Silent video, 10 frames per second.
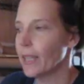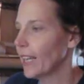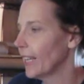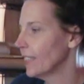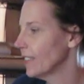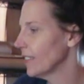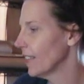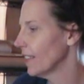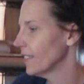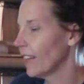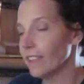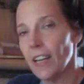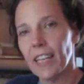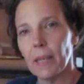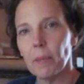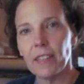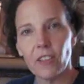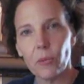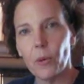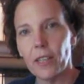and got lucky, but
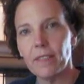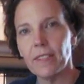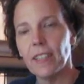this one